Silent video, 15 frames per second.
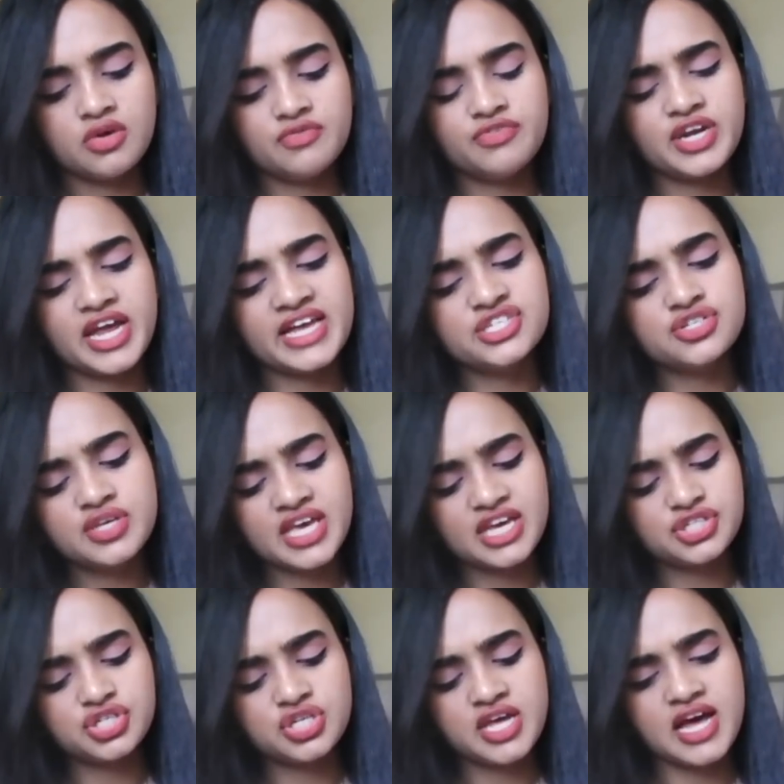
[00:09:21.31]
For
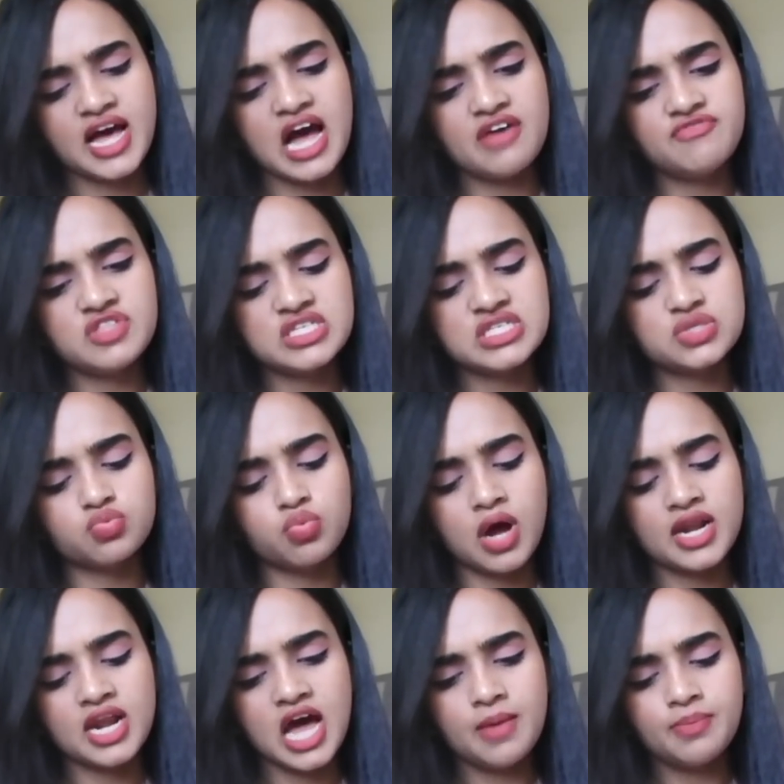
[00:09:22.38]
education, I have this
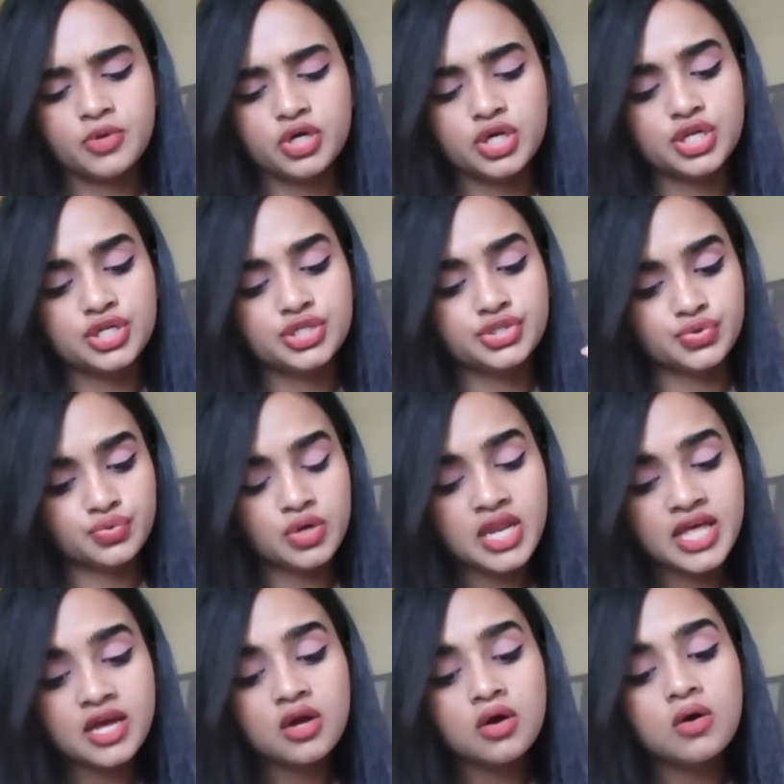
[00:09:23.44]
one app called
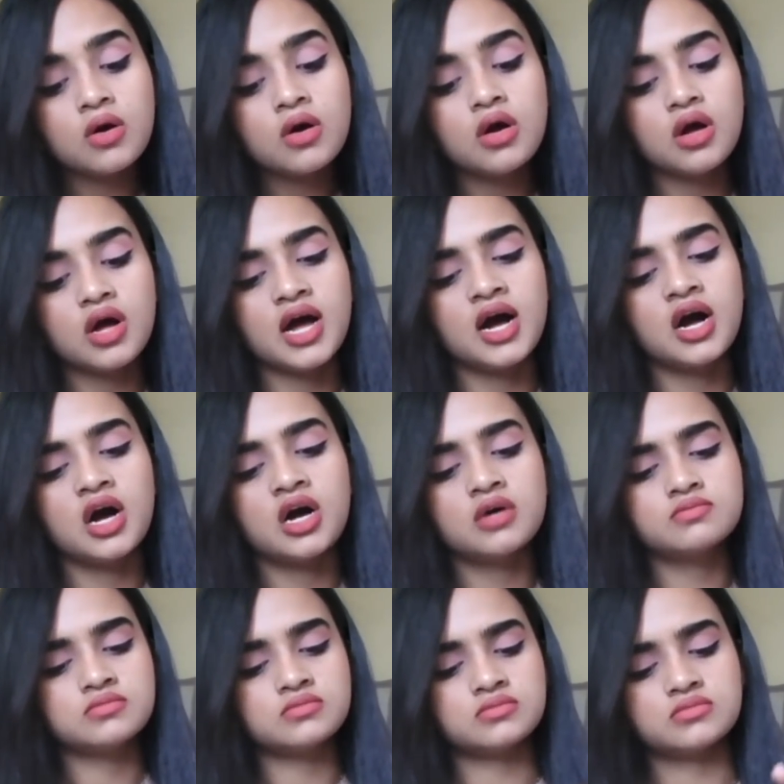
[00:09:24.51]
Duolingo.
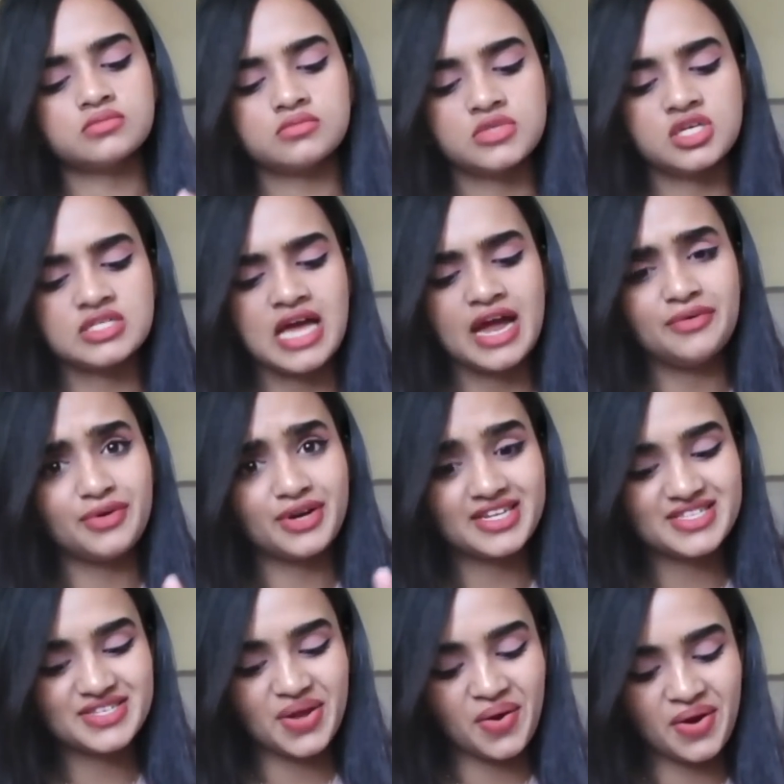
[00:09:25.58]
Is that what
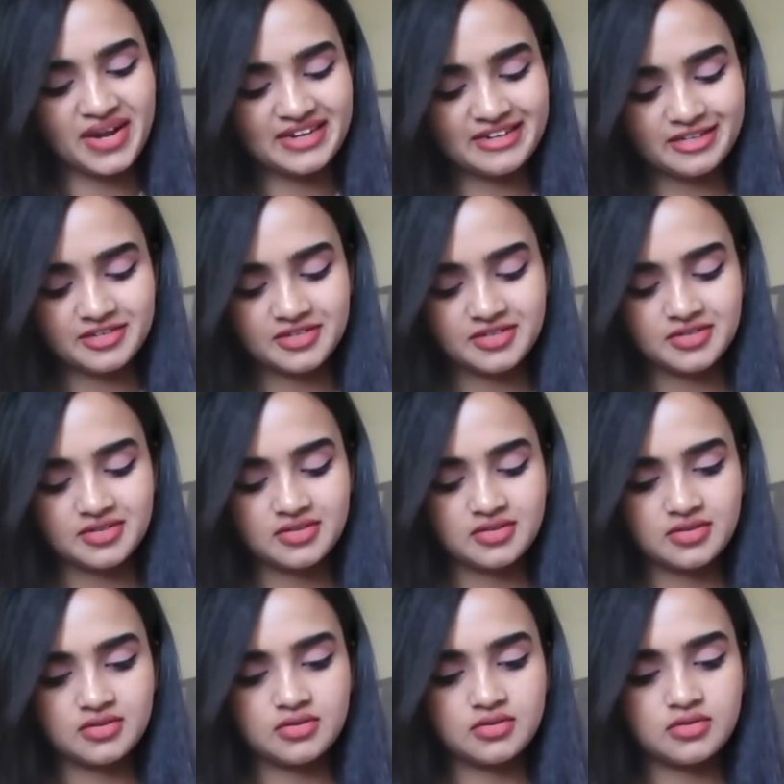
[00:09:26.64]
it's called?
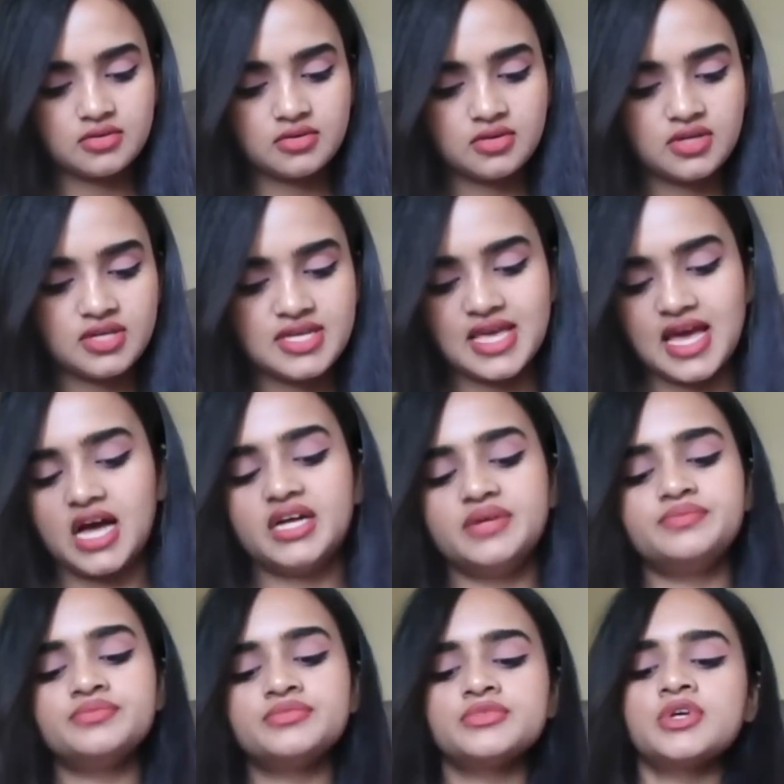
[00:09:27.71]
Yeah,
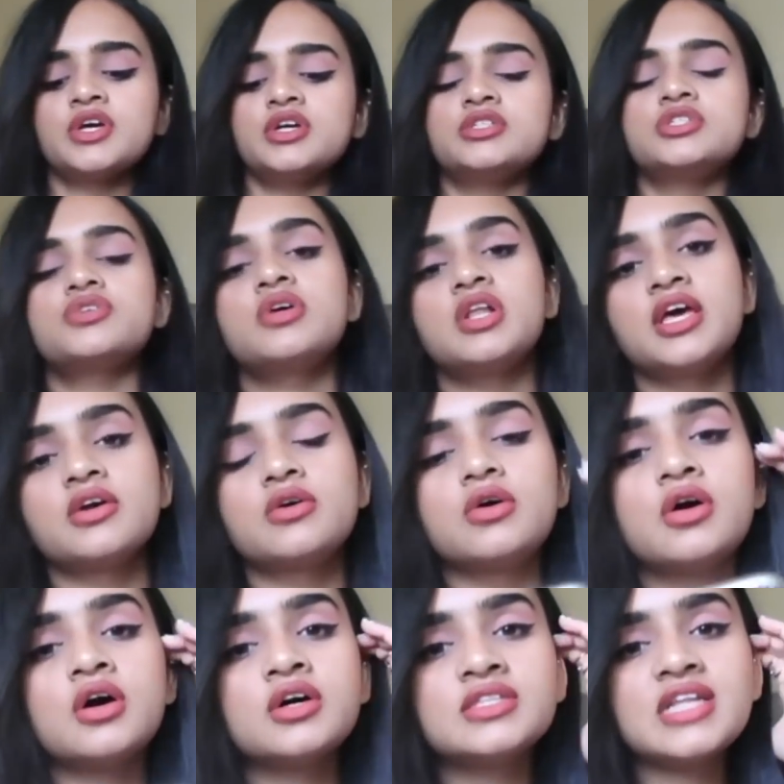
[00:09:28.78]

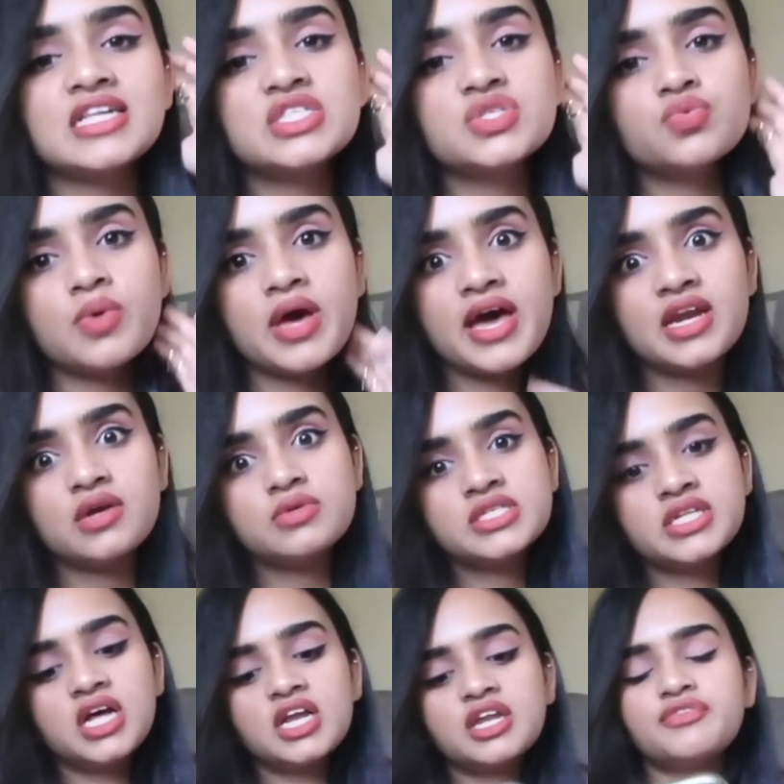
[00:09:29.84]
Duolingo. That's where I was
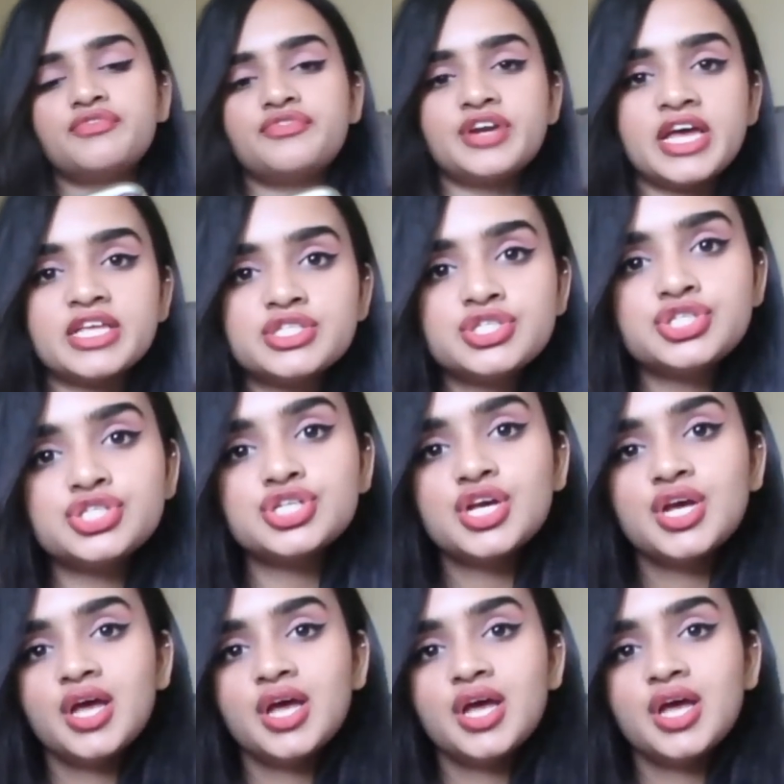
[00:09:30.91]
learning French.